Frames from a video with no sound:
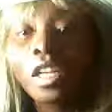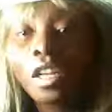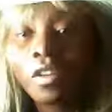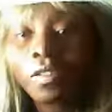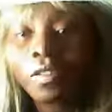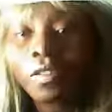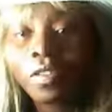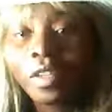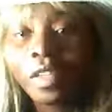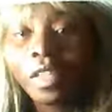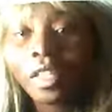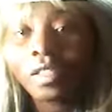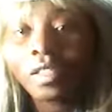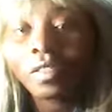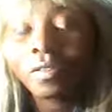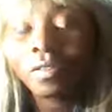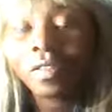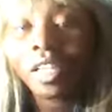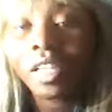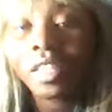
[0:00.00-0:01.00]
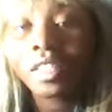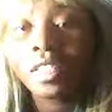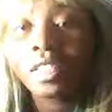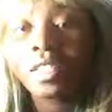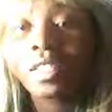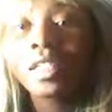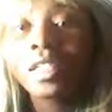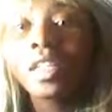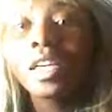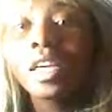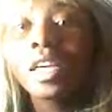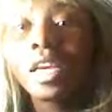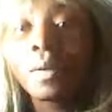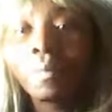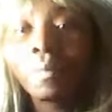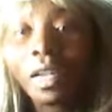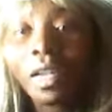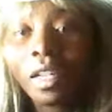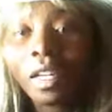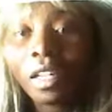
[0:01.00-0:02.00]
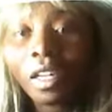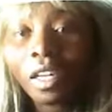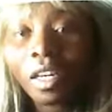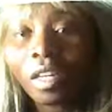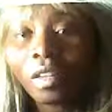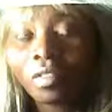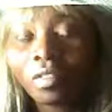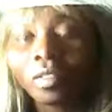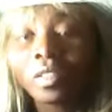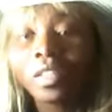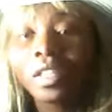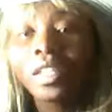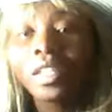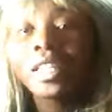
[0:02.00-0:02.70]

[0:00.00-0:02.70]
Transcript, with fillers: love with that face. They make love.